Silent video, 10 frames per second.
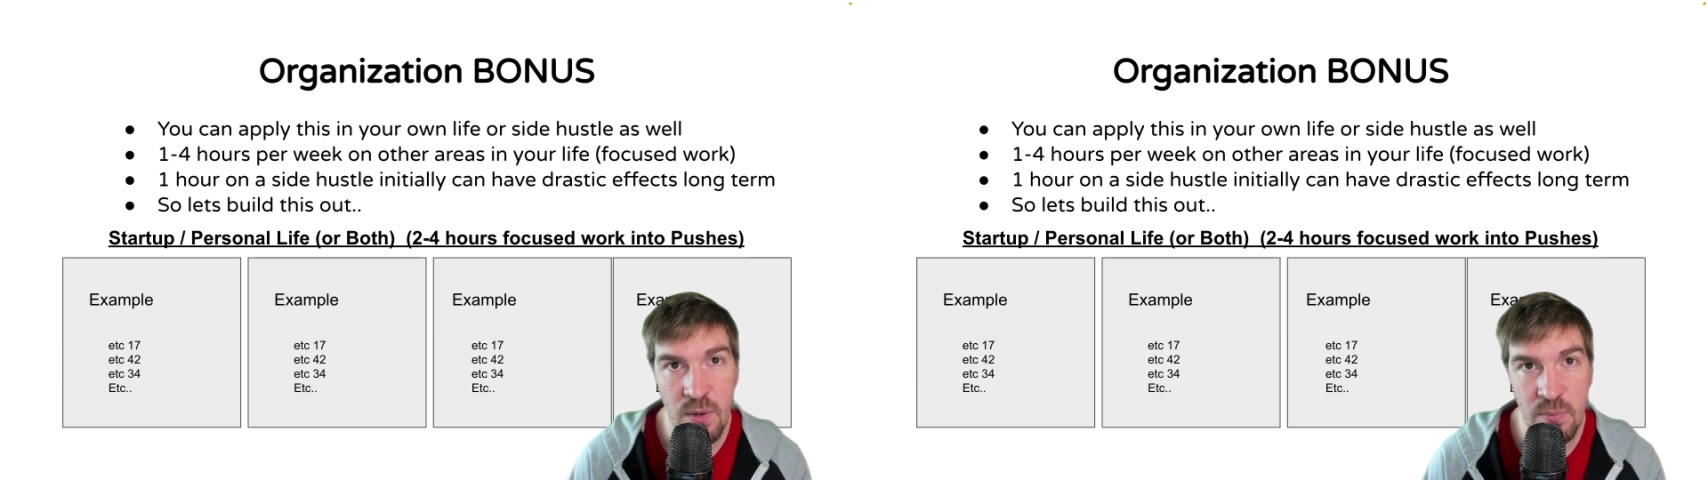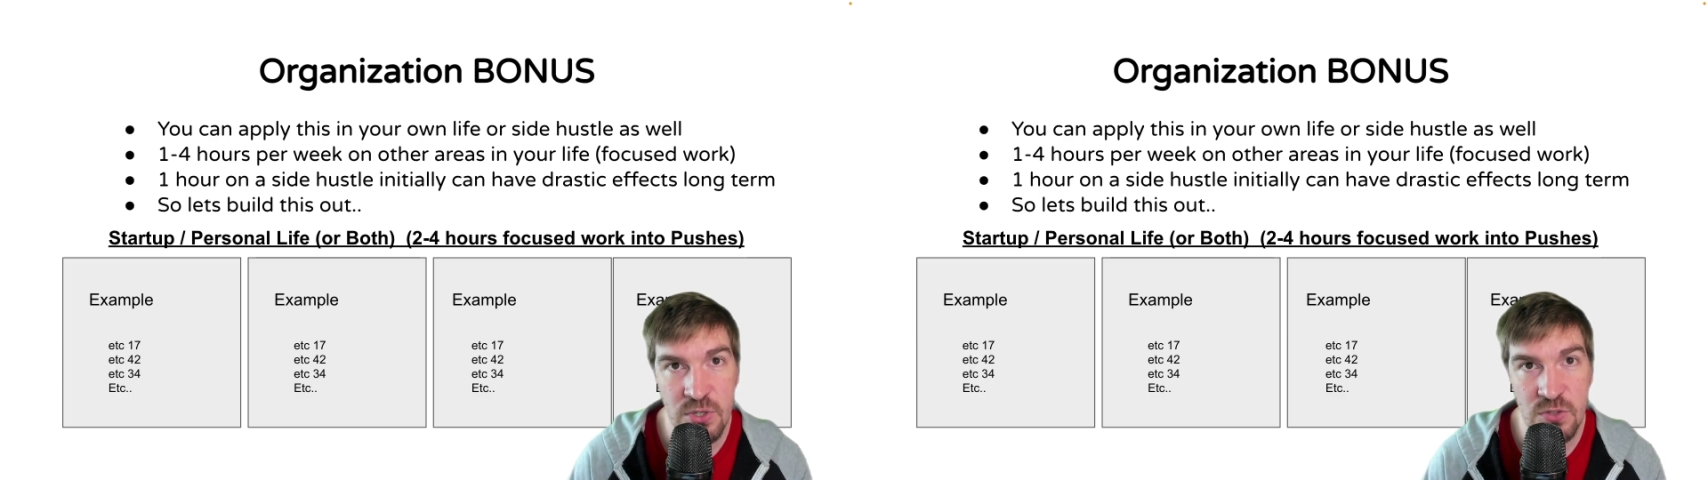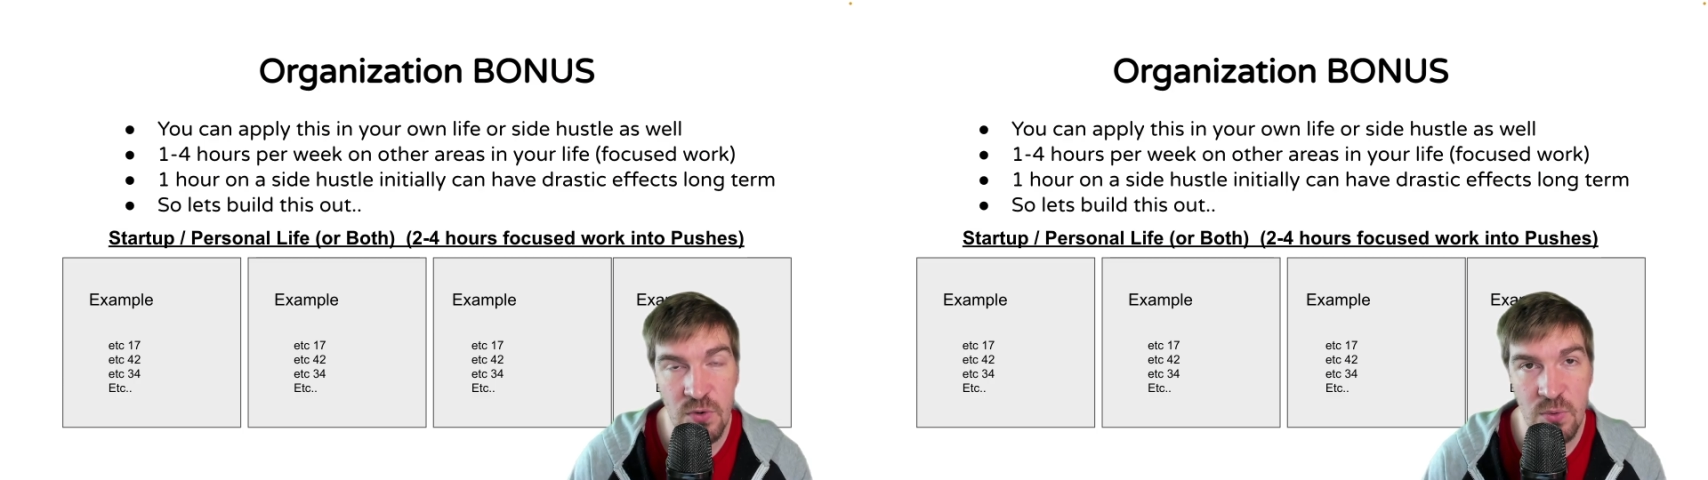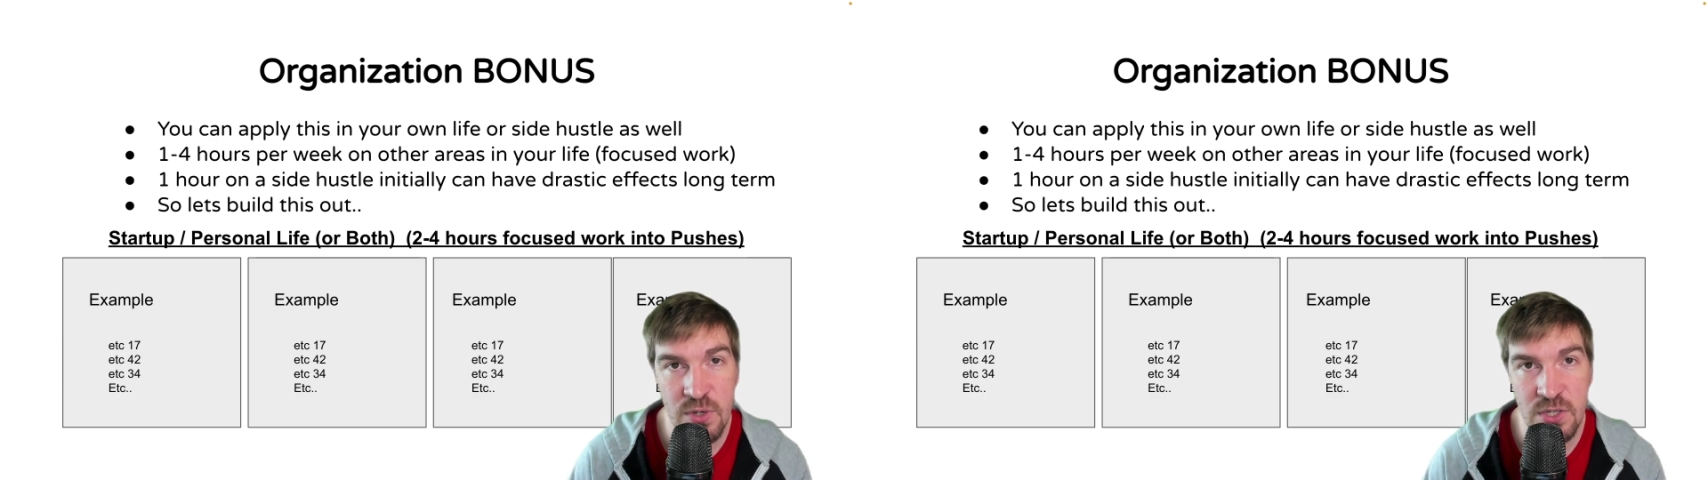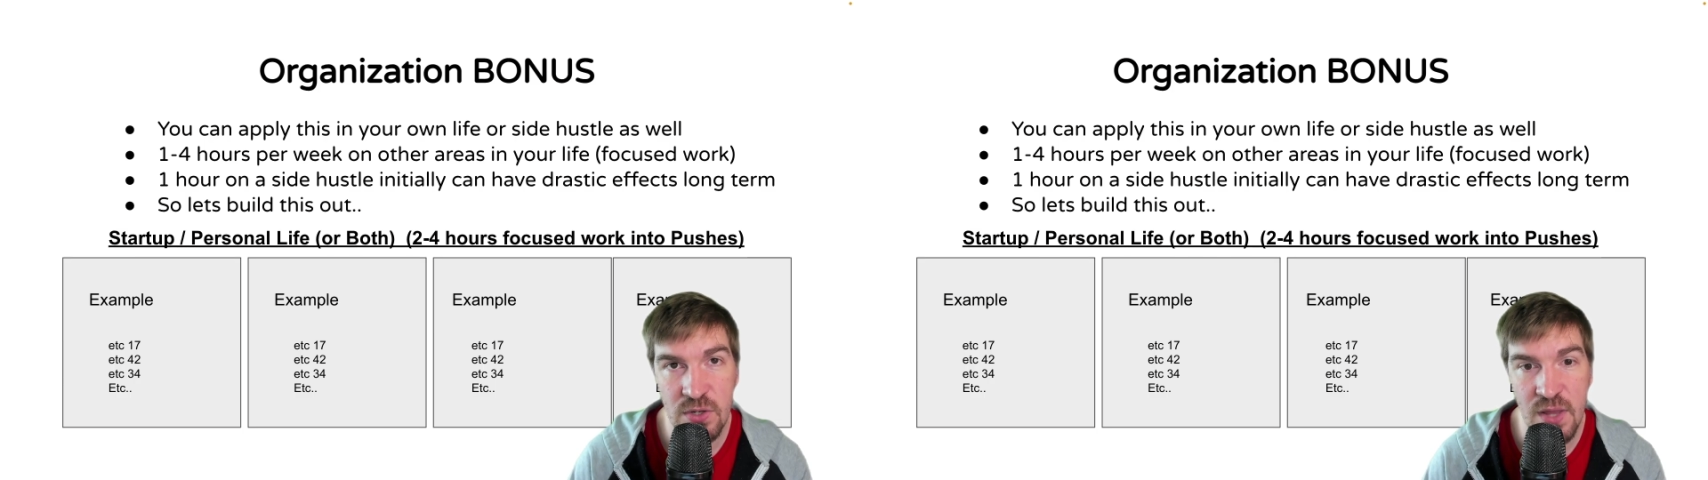want to push
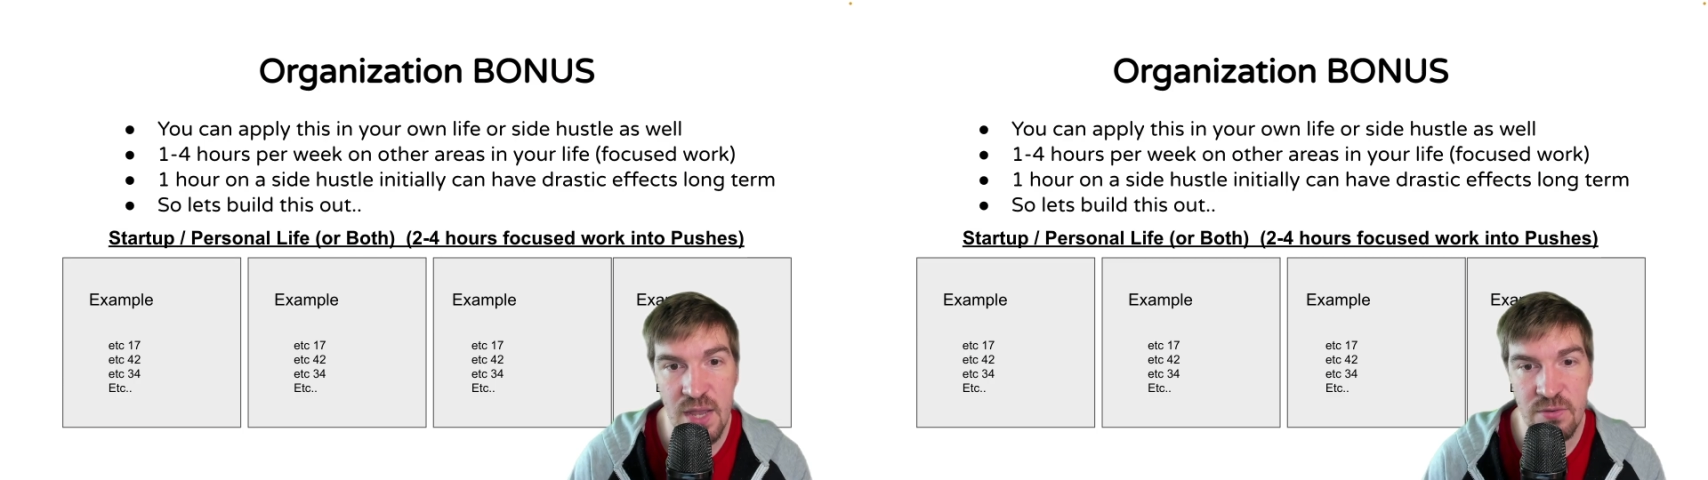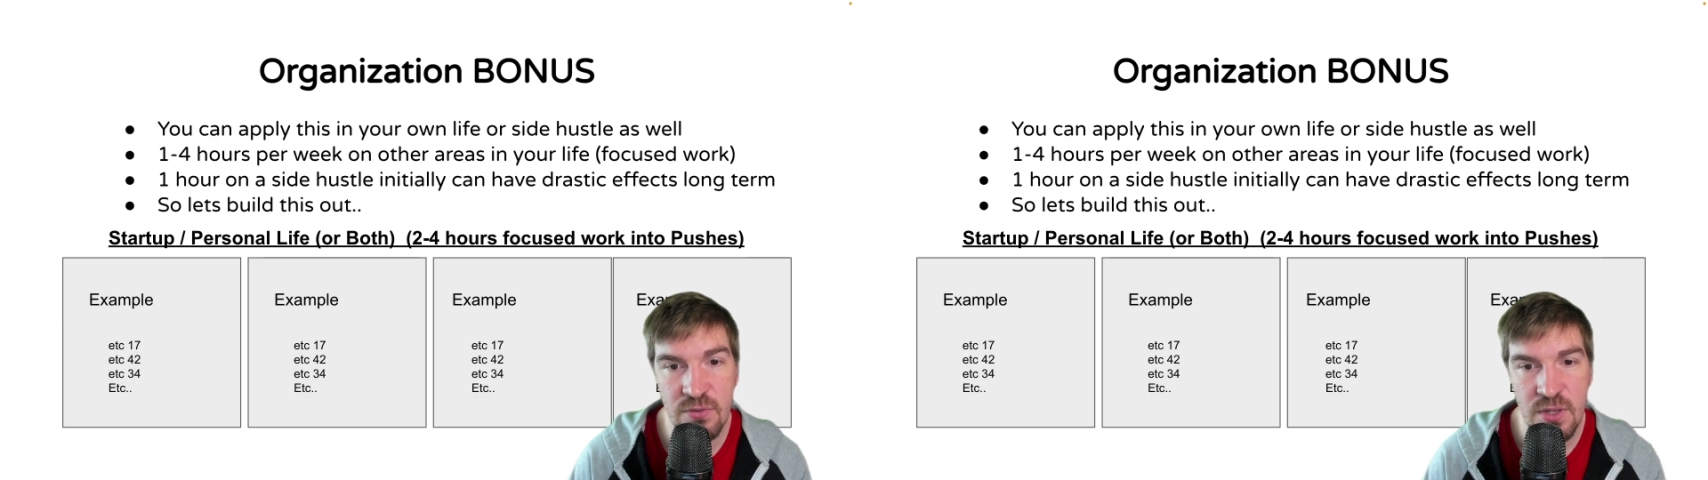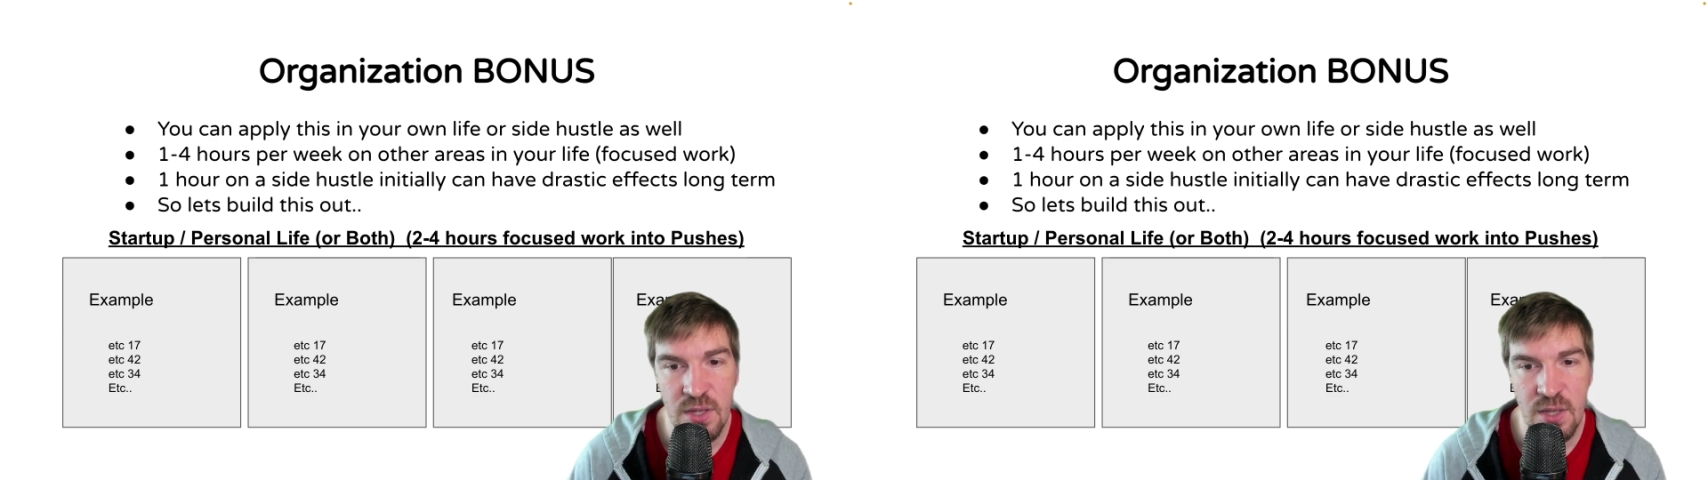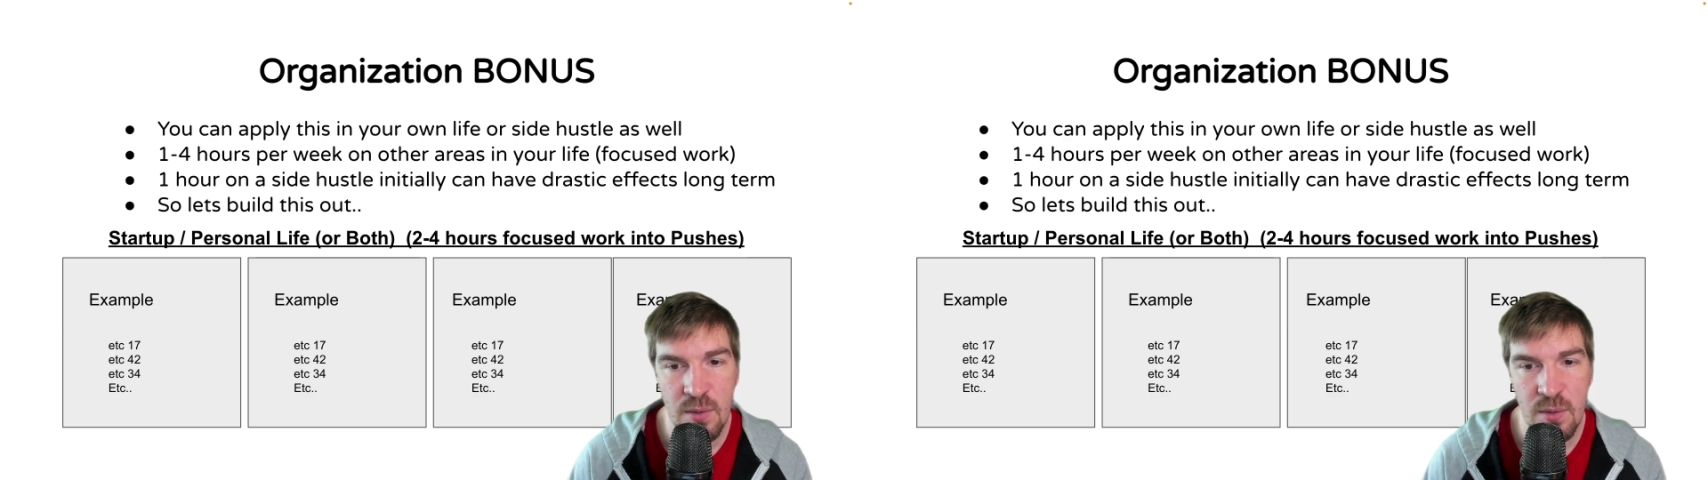forward in your life.